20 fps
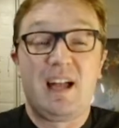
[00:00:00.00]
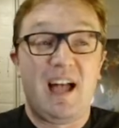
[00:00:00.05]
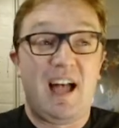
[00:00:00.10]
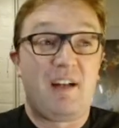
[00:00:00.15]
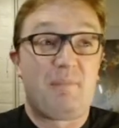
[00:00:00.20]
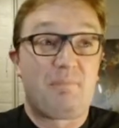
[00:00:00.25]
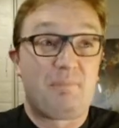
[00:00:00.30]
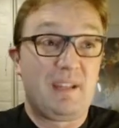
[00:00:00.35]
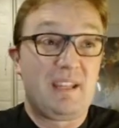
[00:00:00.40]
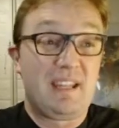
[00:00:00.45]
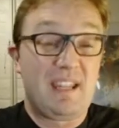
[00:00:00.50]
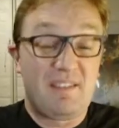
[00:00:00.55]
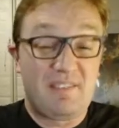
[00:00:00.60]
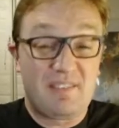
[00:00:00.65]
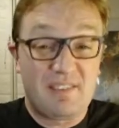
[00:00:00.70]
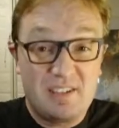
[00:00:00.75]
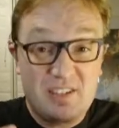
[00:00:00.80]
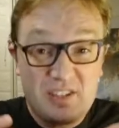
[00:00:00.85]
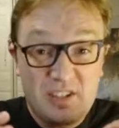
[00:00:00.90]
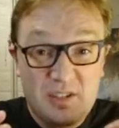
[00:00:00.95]
have been
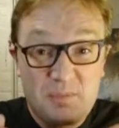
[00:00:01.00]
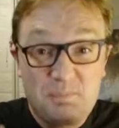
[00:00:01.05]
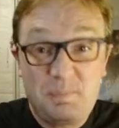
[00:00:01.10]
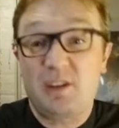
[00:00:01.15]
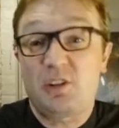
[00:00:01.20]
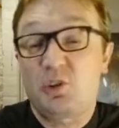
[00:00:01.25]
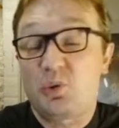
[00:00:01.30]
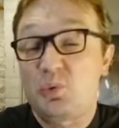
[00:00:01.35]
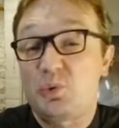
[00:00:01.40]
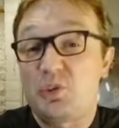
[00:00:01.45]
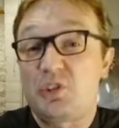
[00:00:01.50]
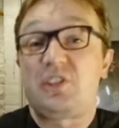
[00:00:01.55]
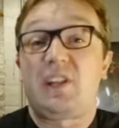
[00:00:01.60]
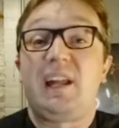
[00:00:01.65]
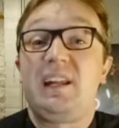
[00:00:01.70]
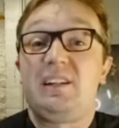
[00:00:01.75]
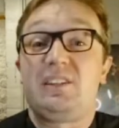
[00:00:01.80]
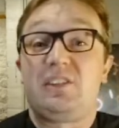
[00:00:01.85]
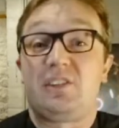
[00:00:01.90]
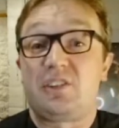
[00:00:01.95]
given a special
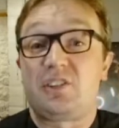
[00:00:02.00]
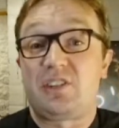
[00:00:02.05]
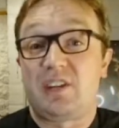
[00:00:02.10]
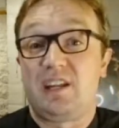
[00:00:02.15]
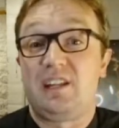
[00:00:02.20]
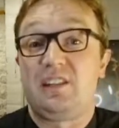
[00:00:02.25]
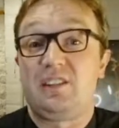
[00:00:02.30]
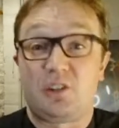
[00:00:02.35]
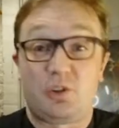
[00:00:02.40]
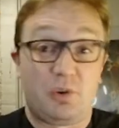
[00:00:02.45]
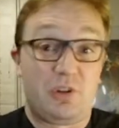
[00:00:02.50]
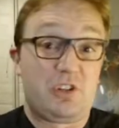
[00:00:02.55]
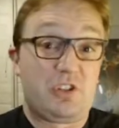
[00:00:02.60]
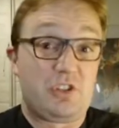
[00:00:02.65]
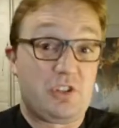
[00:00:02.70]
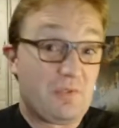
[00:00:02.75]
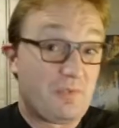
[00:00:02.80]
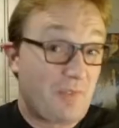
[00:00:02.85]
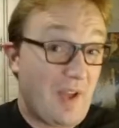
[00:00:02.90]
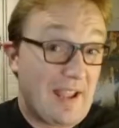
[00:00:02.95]
status in the
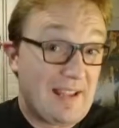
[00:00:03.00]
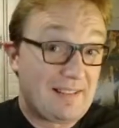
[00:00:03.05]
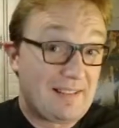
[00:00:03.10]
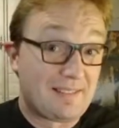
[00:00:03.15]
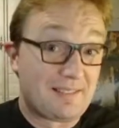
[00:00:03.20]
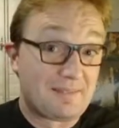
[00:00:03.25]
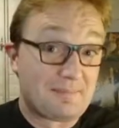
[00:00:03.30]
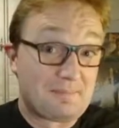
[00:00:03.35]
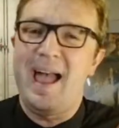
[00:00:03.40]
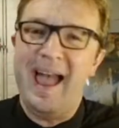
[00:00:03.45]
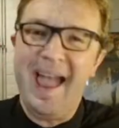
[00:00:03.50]
Christian faith.